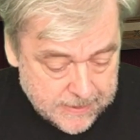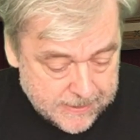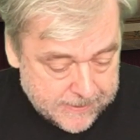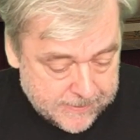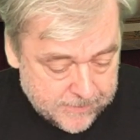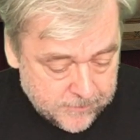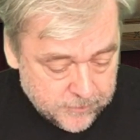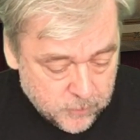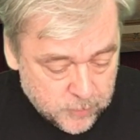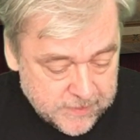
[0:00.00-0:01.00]

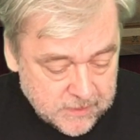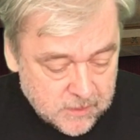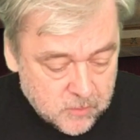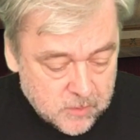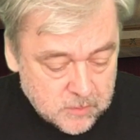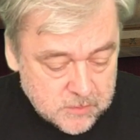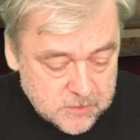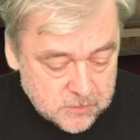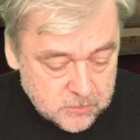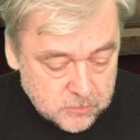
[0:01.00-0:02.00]
We then go on
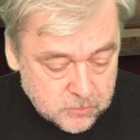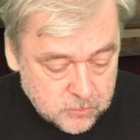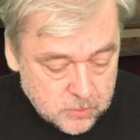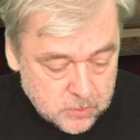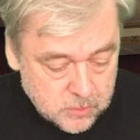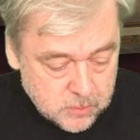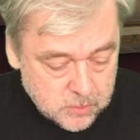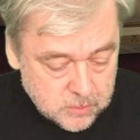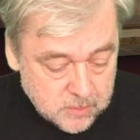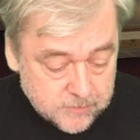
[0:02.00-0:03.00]
to
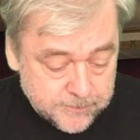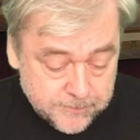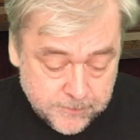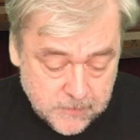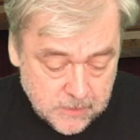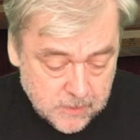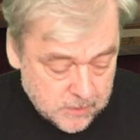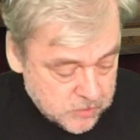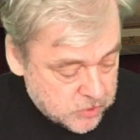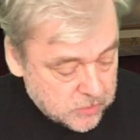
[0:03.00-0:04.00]

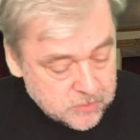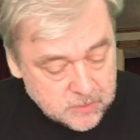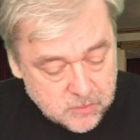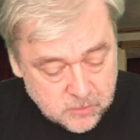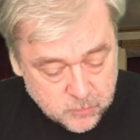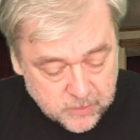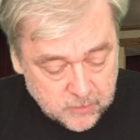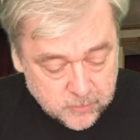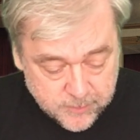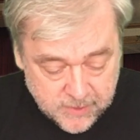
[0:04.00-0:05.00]
showing you the chord wheel
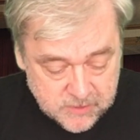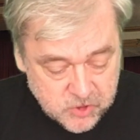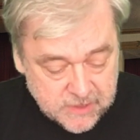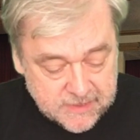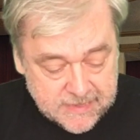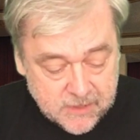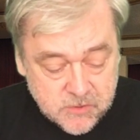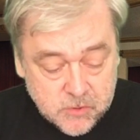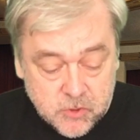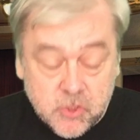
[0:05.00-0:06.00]
with parts shaded out,
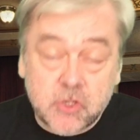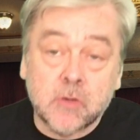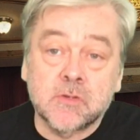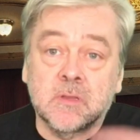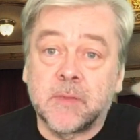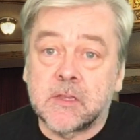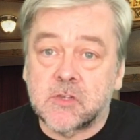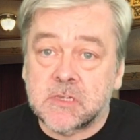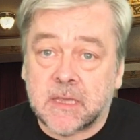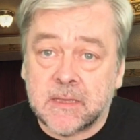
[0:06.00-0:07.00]
so it just shows you the major
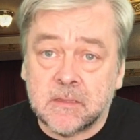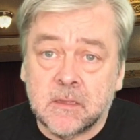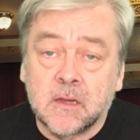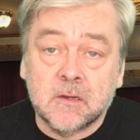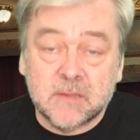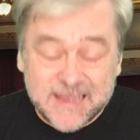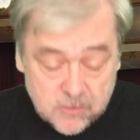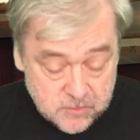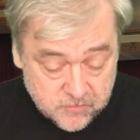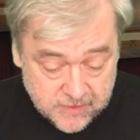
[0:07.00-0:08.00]
scale on the
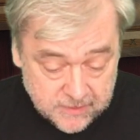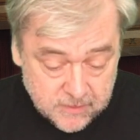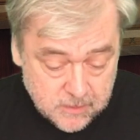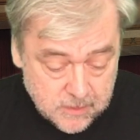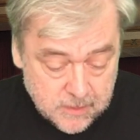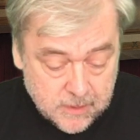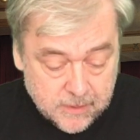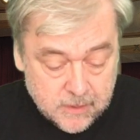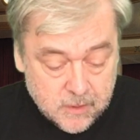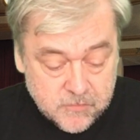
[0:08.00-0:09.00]
outer ring.
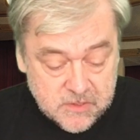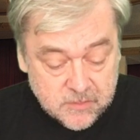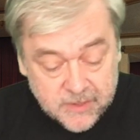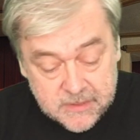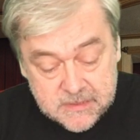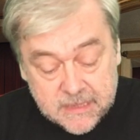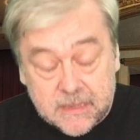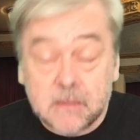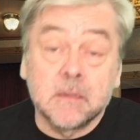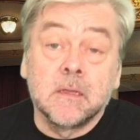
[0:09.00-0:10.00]
and obviously the minor
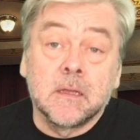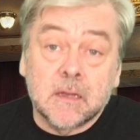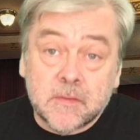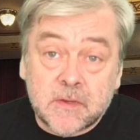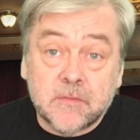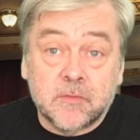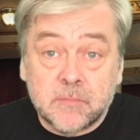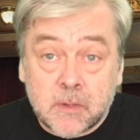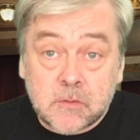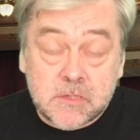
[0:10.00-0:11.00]
scale and the different
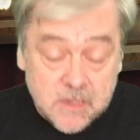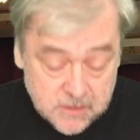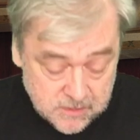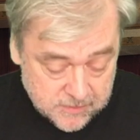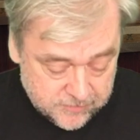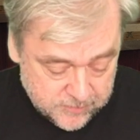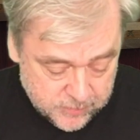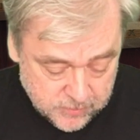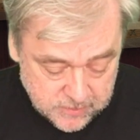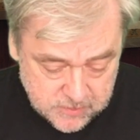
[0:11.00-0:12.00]
modes starting at different
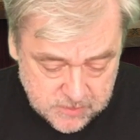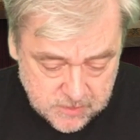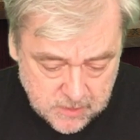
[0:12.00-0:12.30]
points.